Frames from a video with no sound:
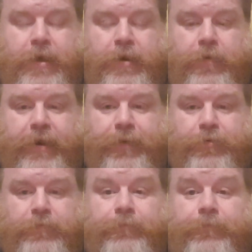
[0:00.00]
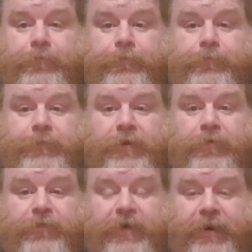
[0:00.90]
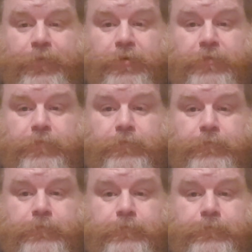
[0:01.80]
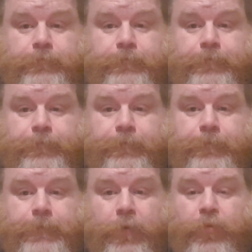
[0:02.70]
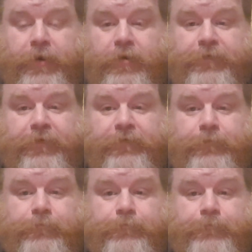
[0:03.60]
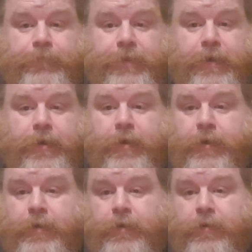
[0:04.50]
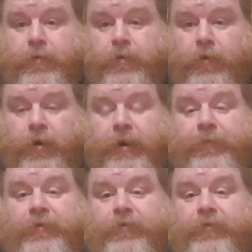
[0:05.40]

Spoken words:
Now, anyone that knows anyone with autism, or anyone that